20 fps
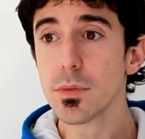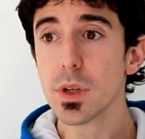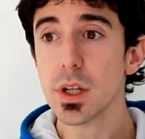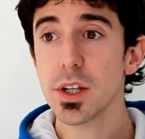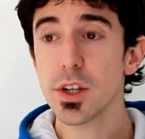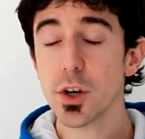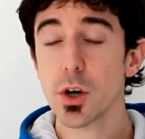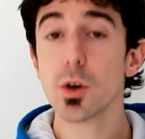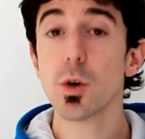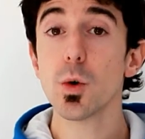
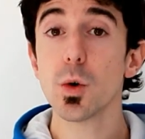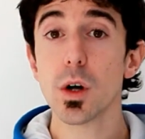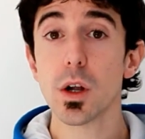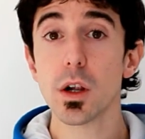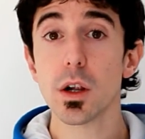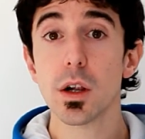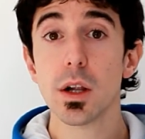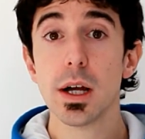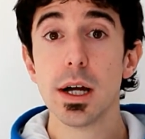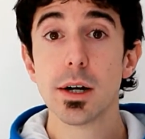in your
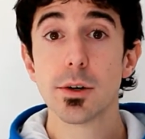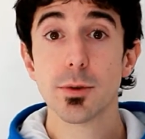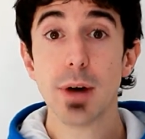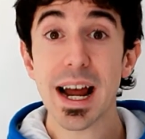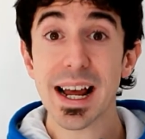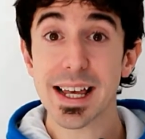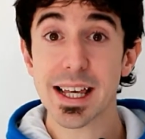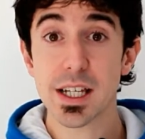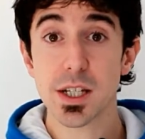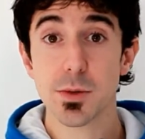Google
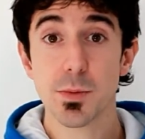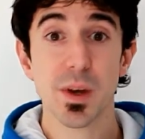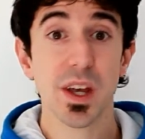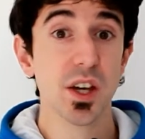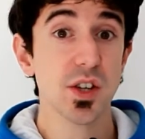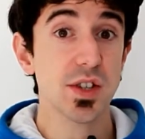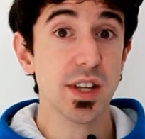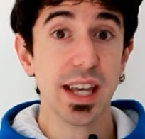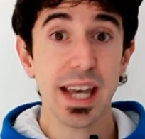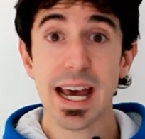rankings.
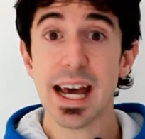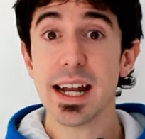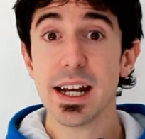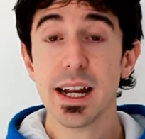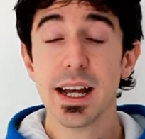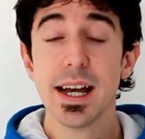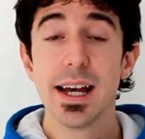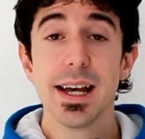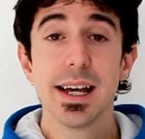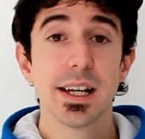Because
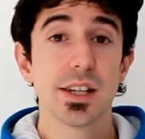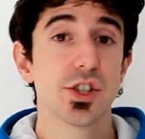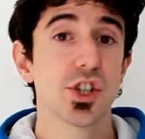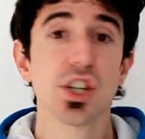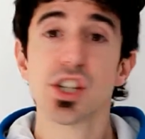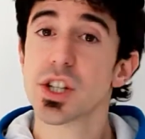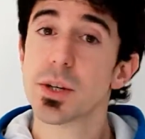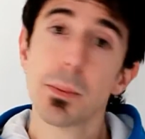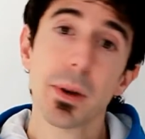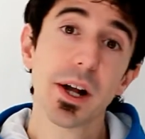again, it's
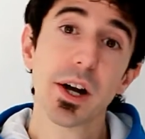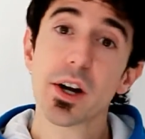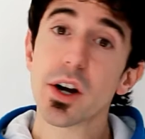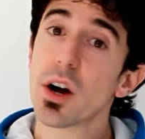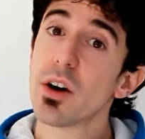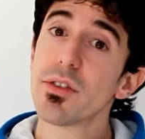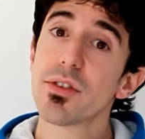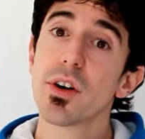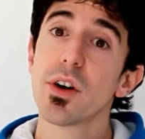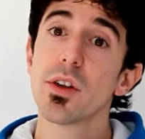just a matter
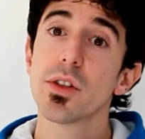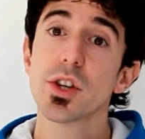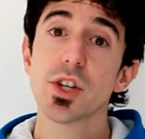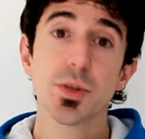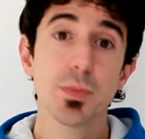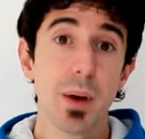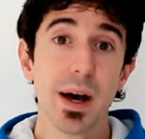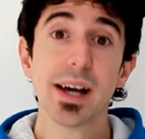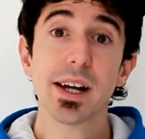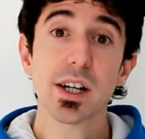of the
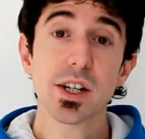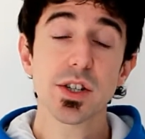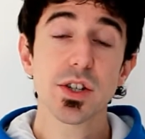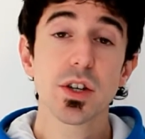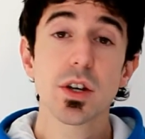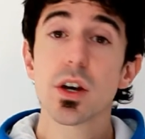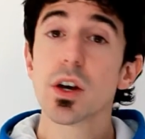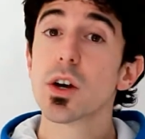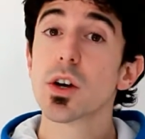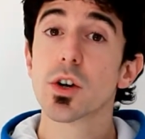
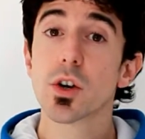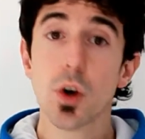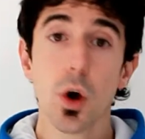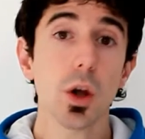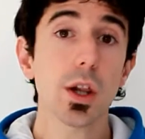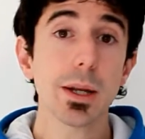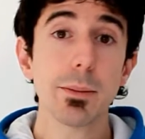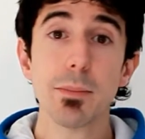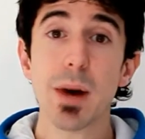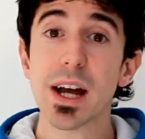spiders
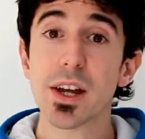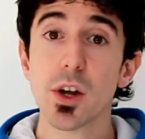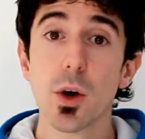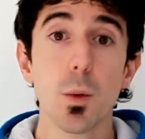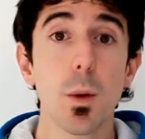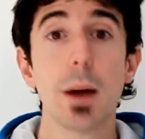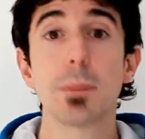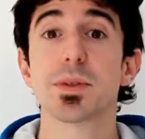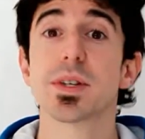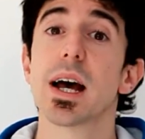crawling back
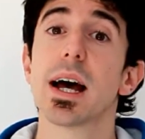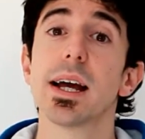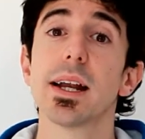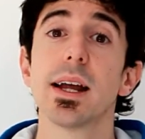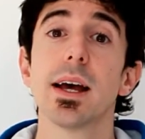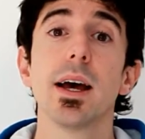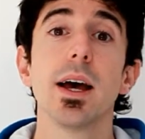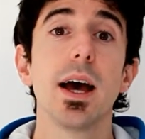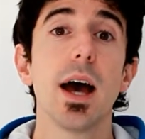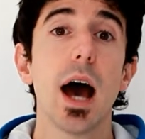your
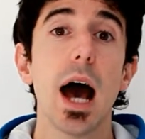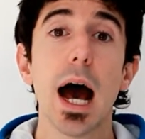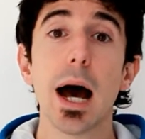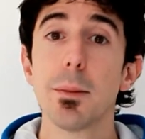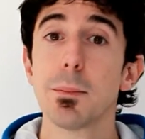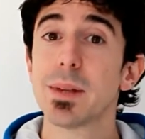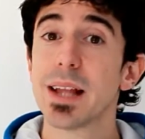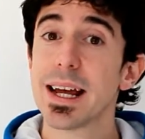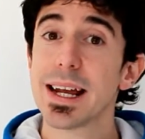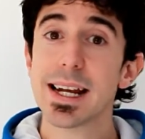website,
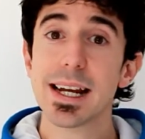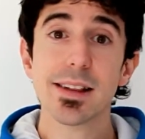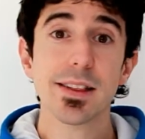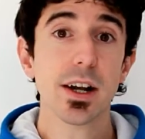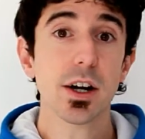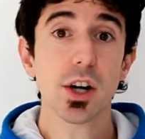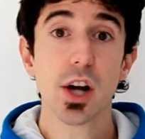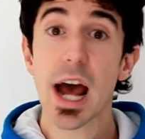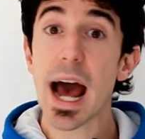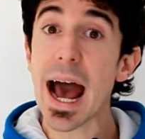updating
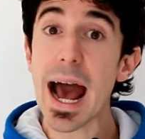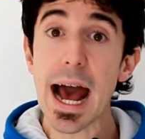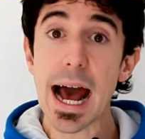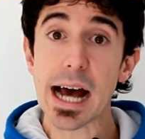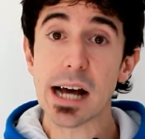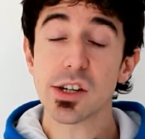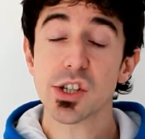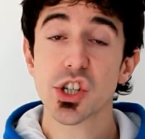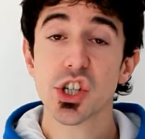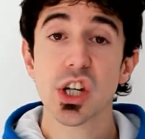their
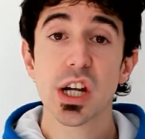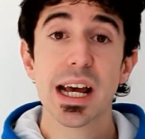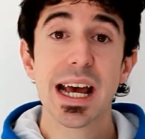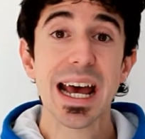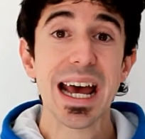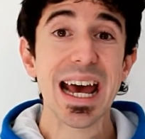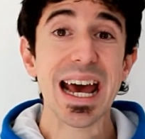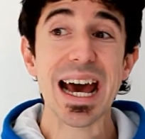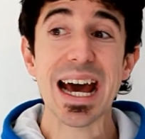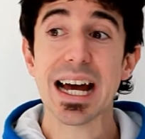cache
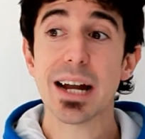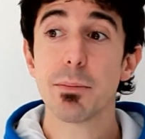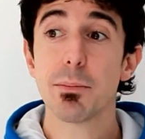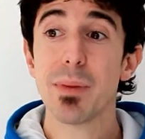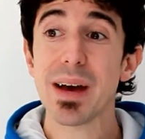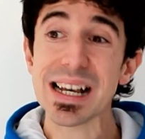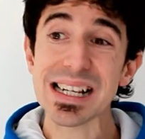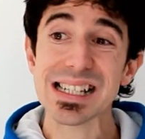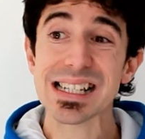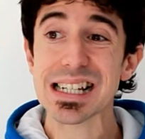and
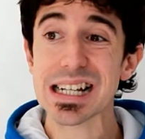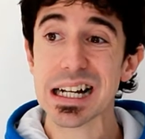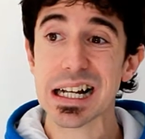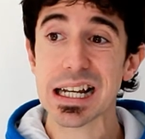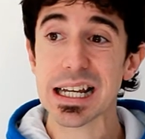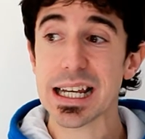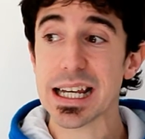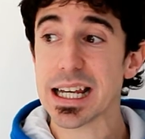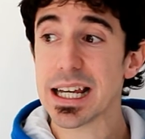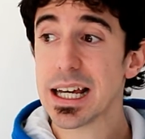
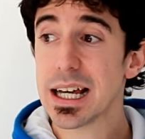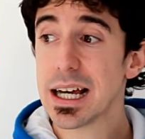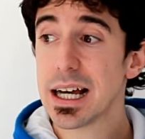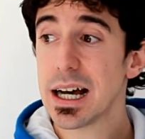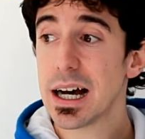basically